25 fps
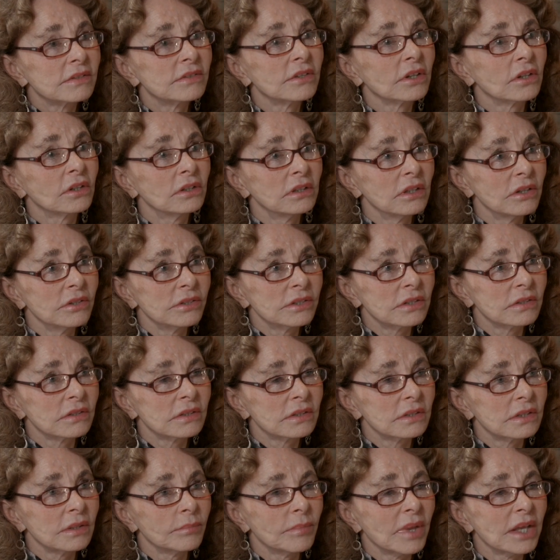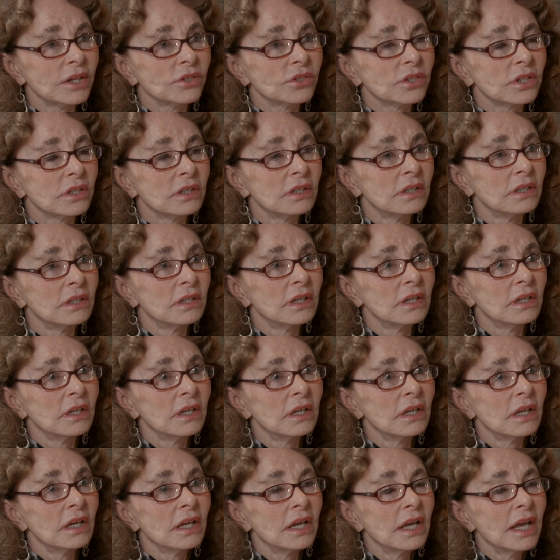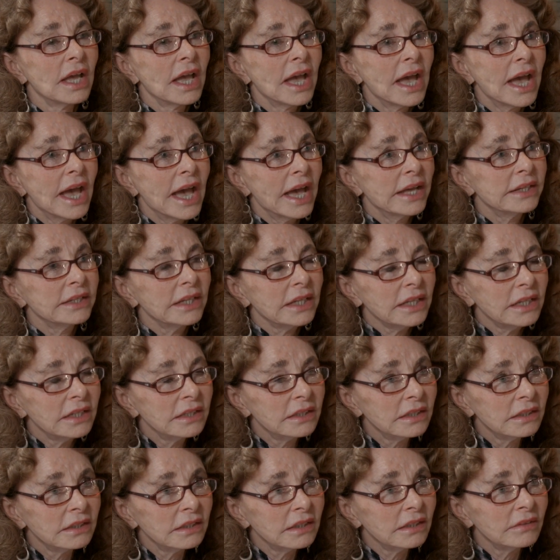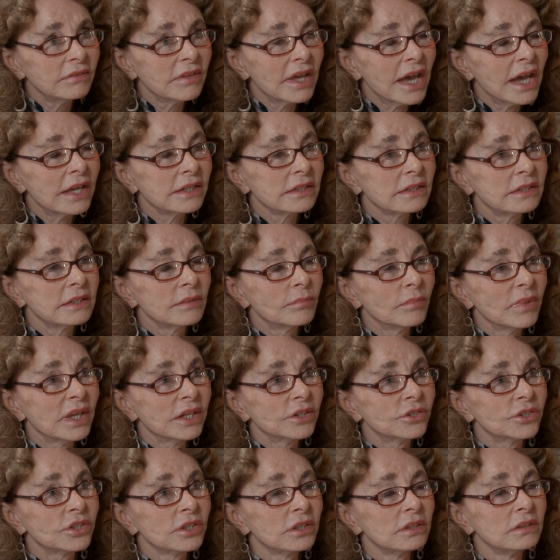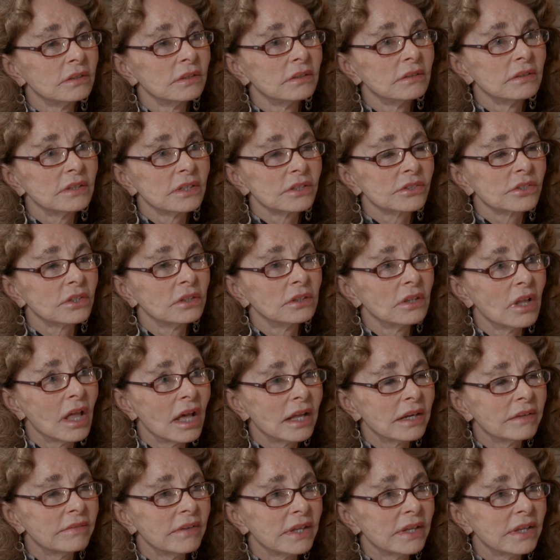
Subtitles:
the closest dimension. And in that dimension, there's a lot of